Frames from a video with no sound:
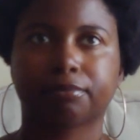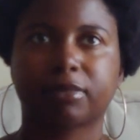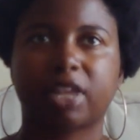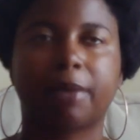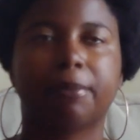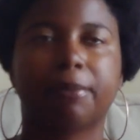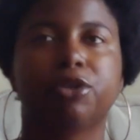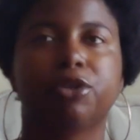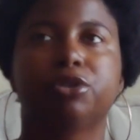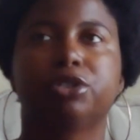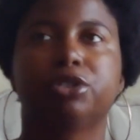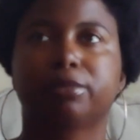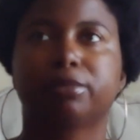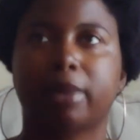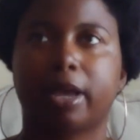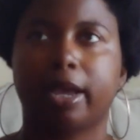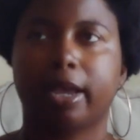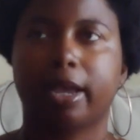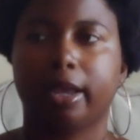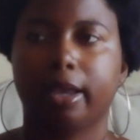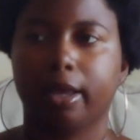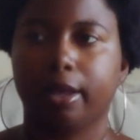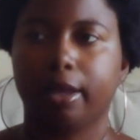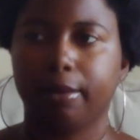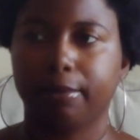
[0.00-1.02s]
I'm going to use my
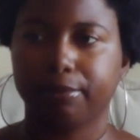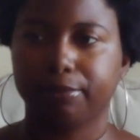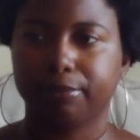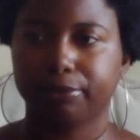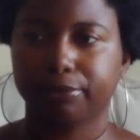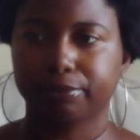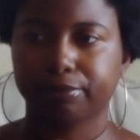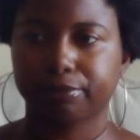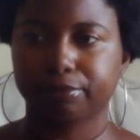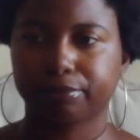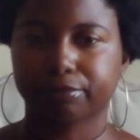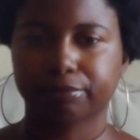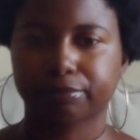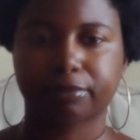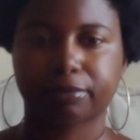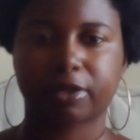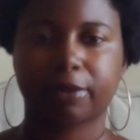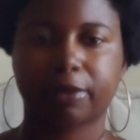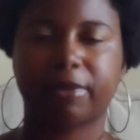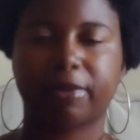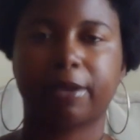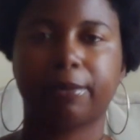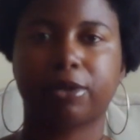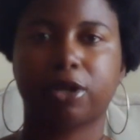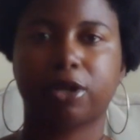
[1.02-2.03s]

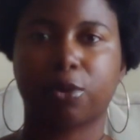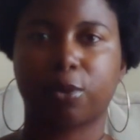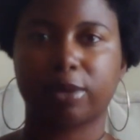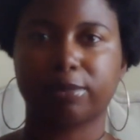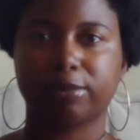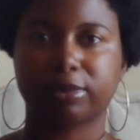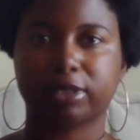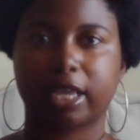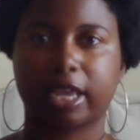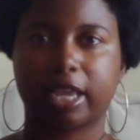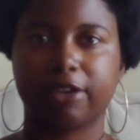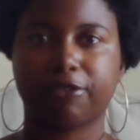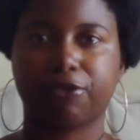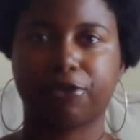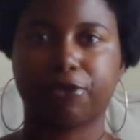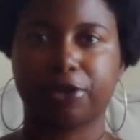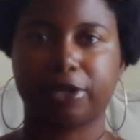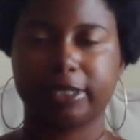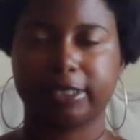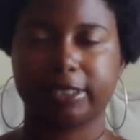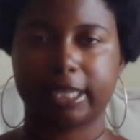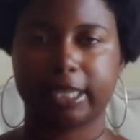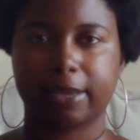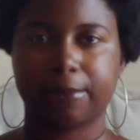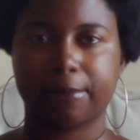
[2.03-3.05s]
Baby Doll website, for
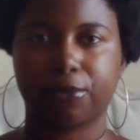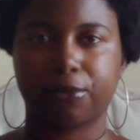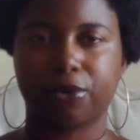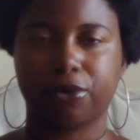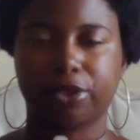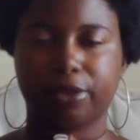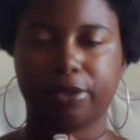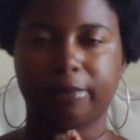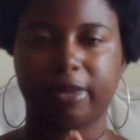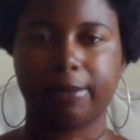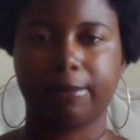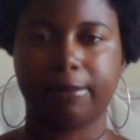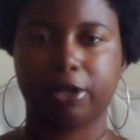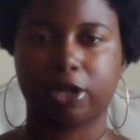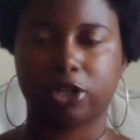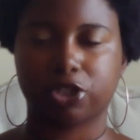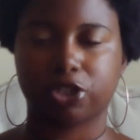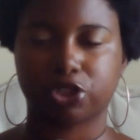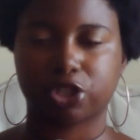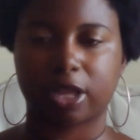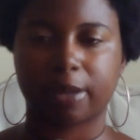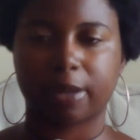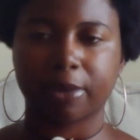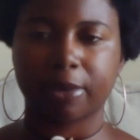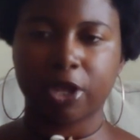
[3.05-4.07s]
example. On the Baby Doll
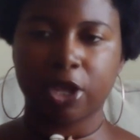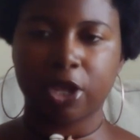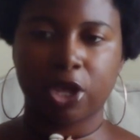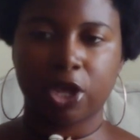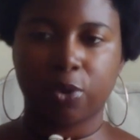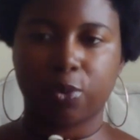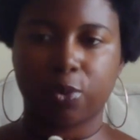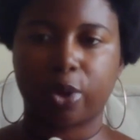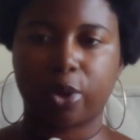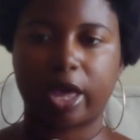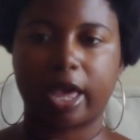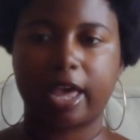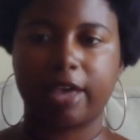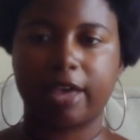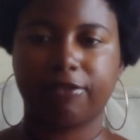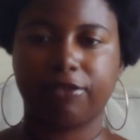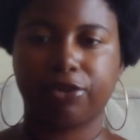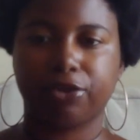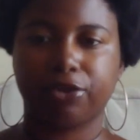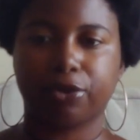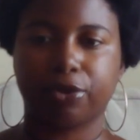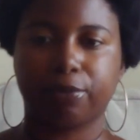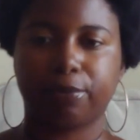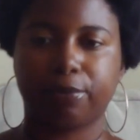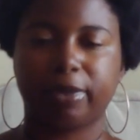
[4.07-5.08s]
shop, we'll have,
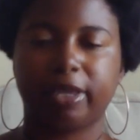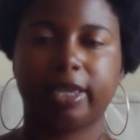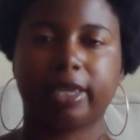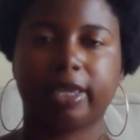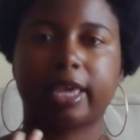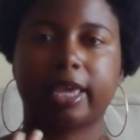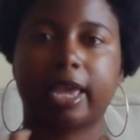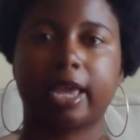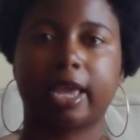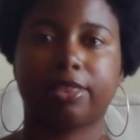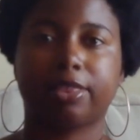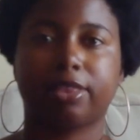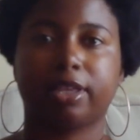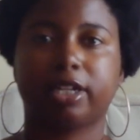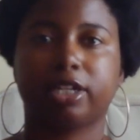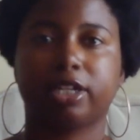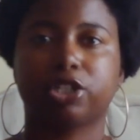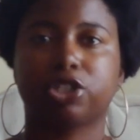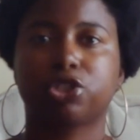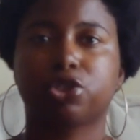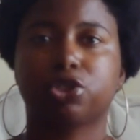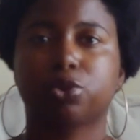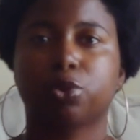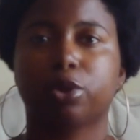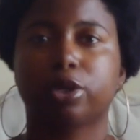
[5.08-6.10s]
pink
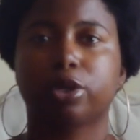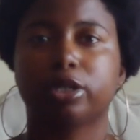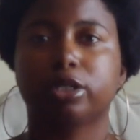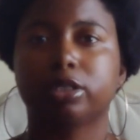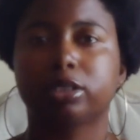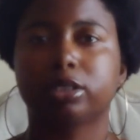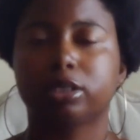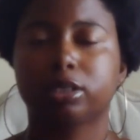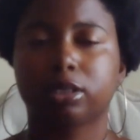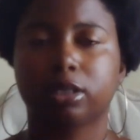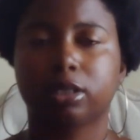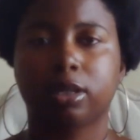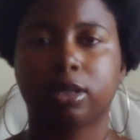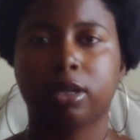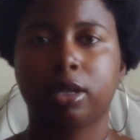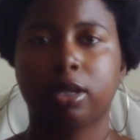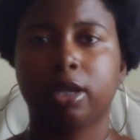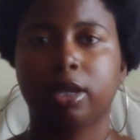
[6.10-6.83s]
athletic shorts.